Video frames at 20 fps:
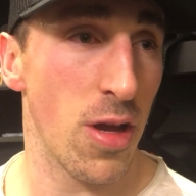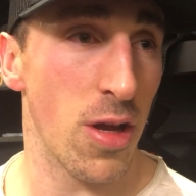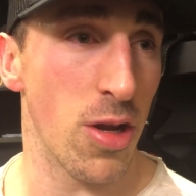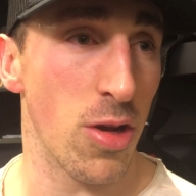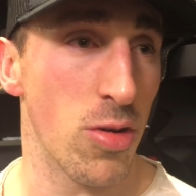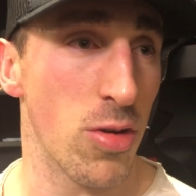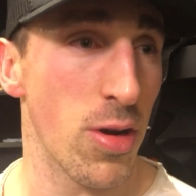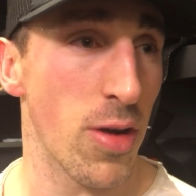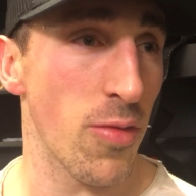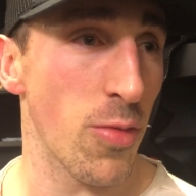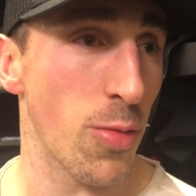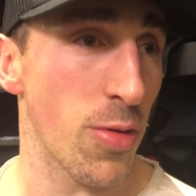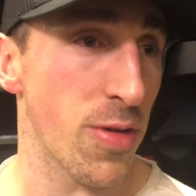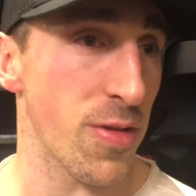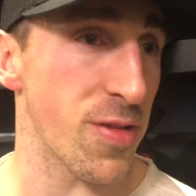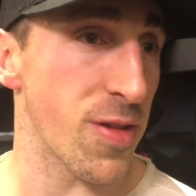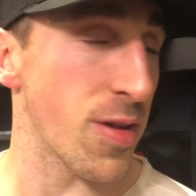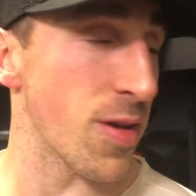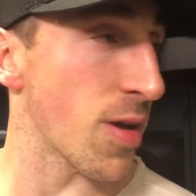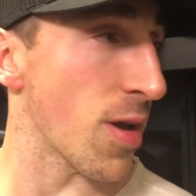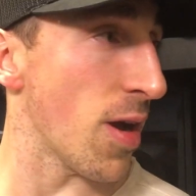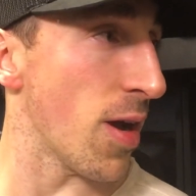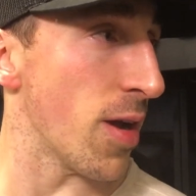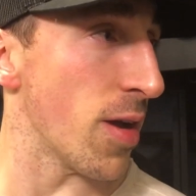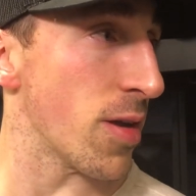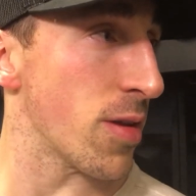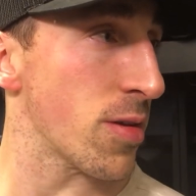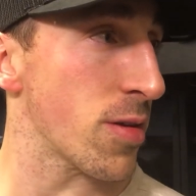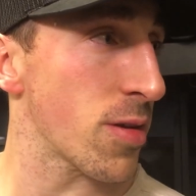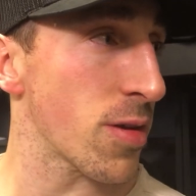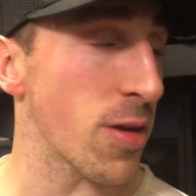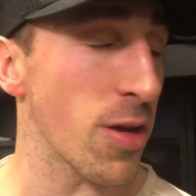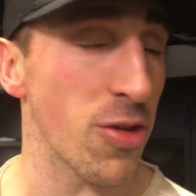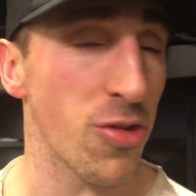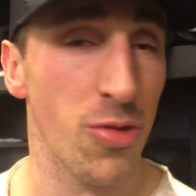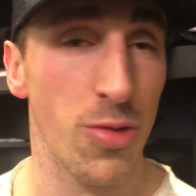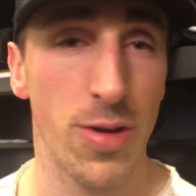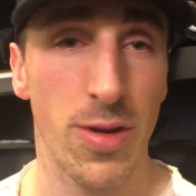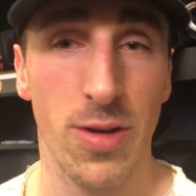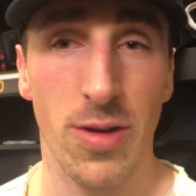you don't ever want to see a guy get
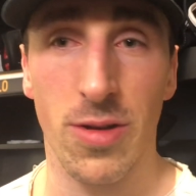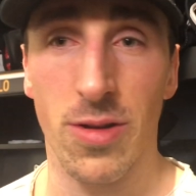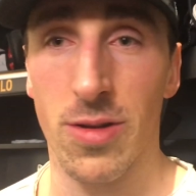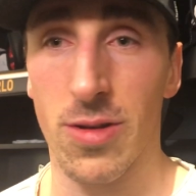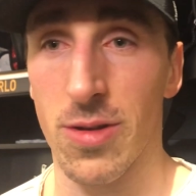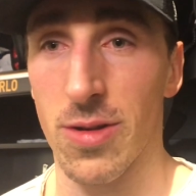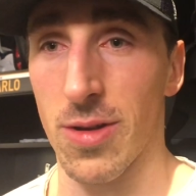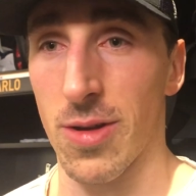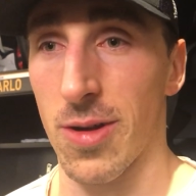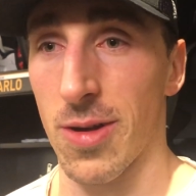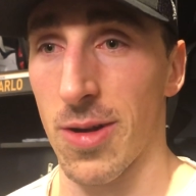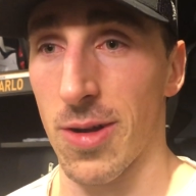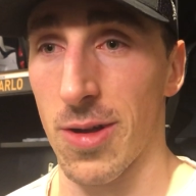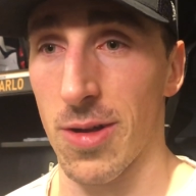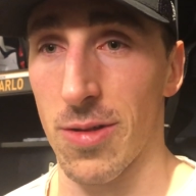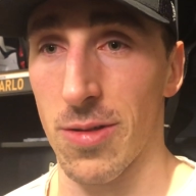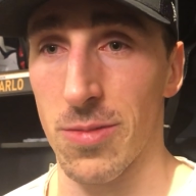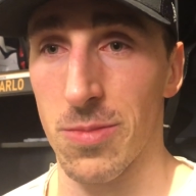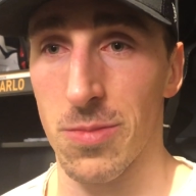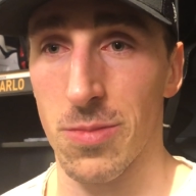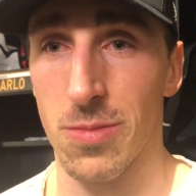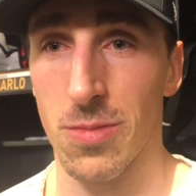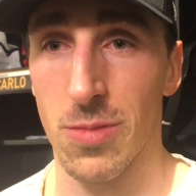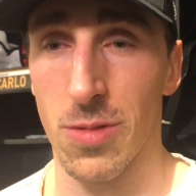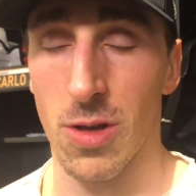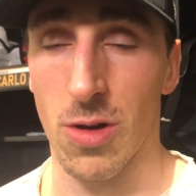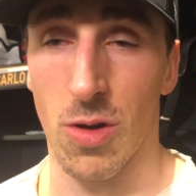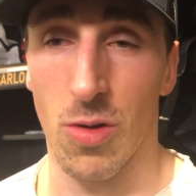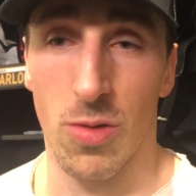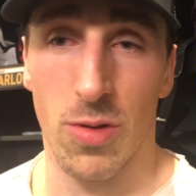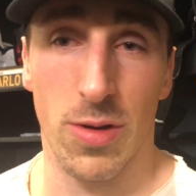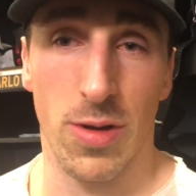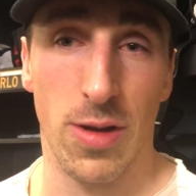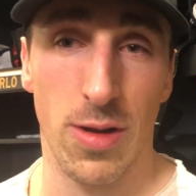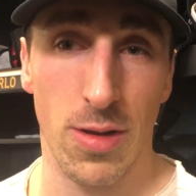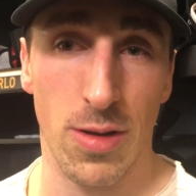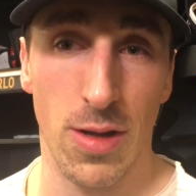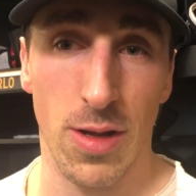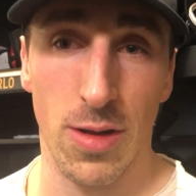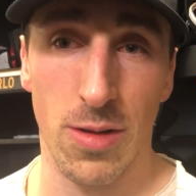treated, uh, you know, in,
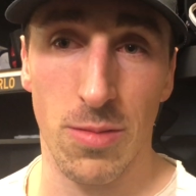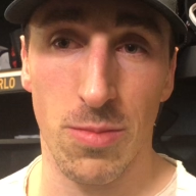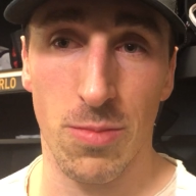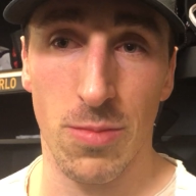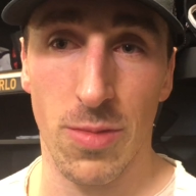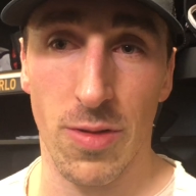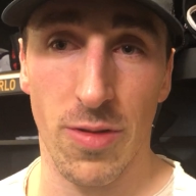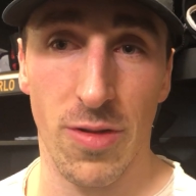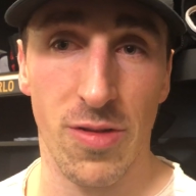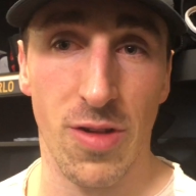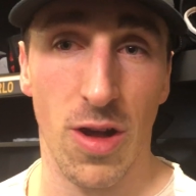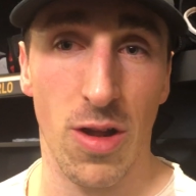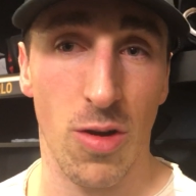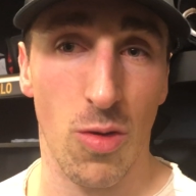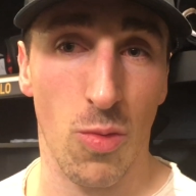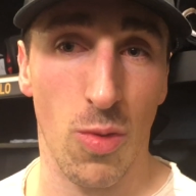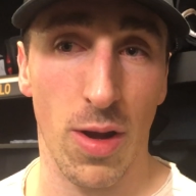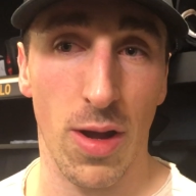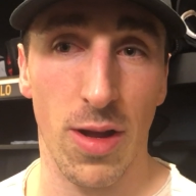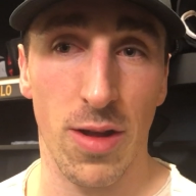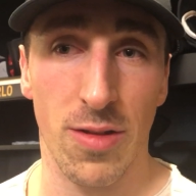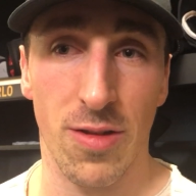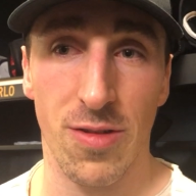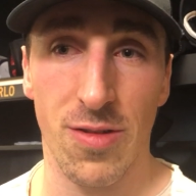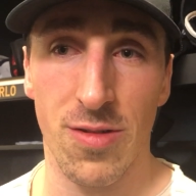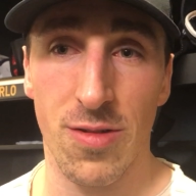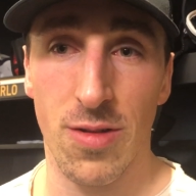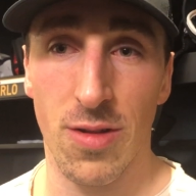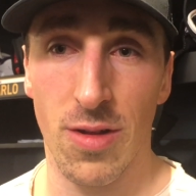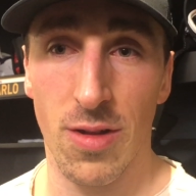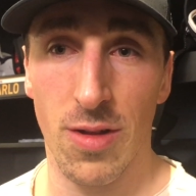in, in, this kind of way. It's,